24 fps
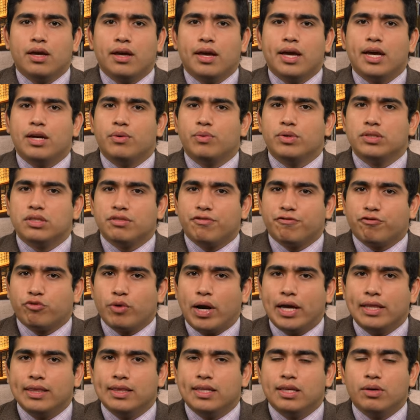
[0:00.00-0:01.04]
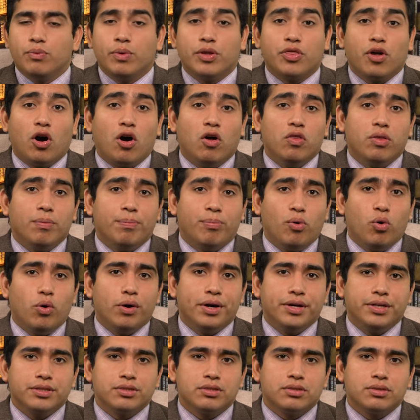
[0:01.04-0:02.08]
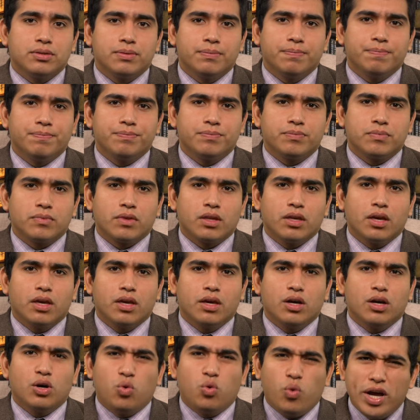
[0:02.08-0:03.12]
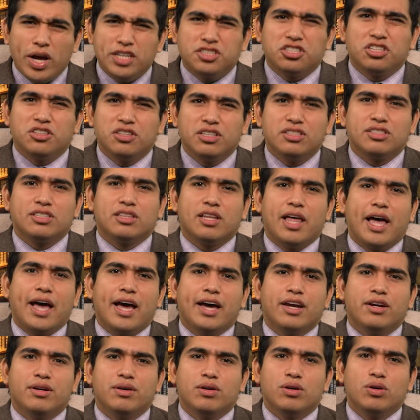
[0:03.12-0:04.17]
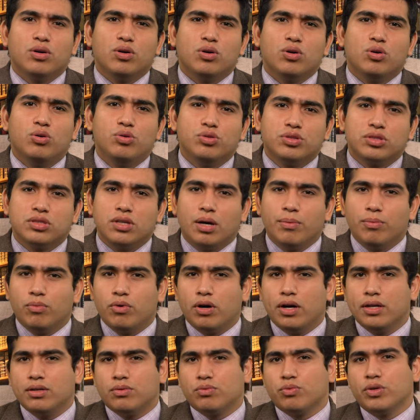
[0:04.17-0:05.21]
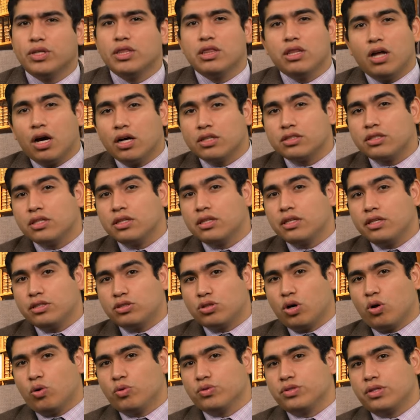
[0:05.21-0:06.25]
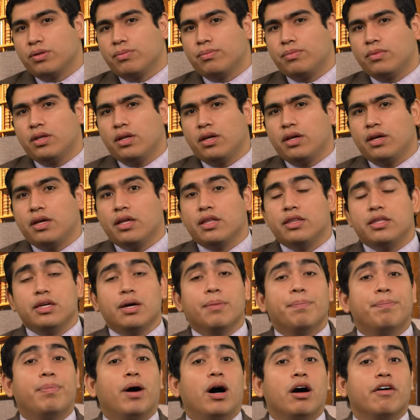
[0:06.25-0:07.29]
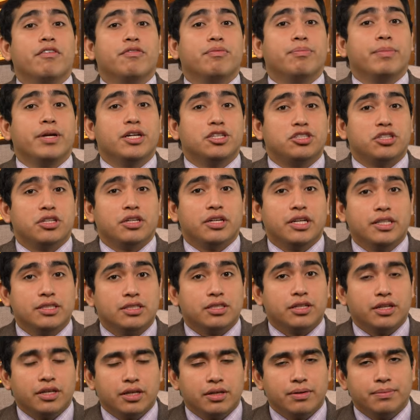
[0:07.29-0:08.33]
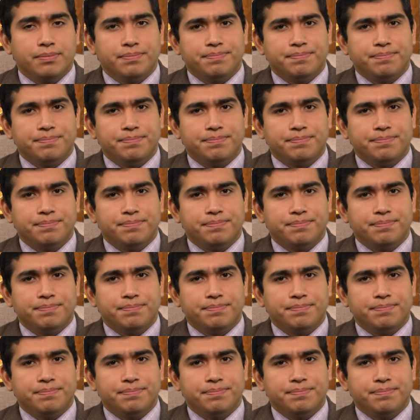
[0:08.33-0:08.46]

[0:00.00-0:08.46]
and was friendly with all the boys, questioned this lad, who somewhat reluctantly told him the above-mentioned incident.